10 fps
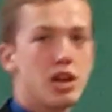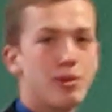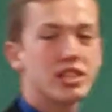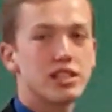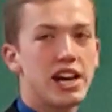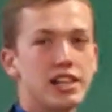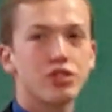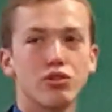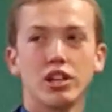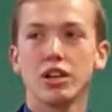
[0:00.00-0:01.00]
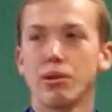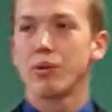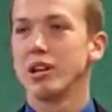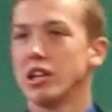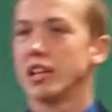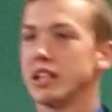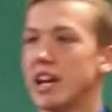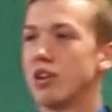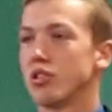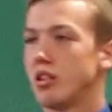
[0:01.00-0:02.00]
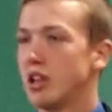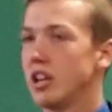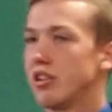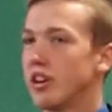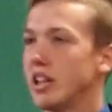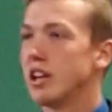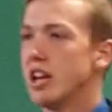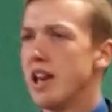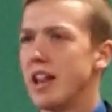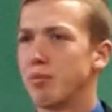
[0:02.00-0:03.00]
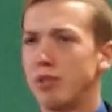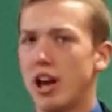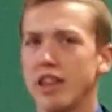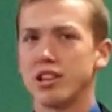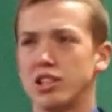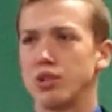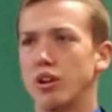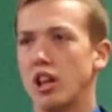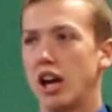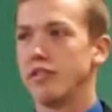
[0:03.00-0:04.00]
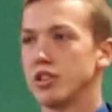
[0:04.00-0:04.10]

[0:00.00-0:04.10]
because that's really where we need to get down to the nitty-gritty and apply this to our lives.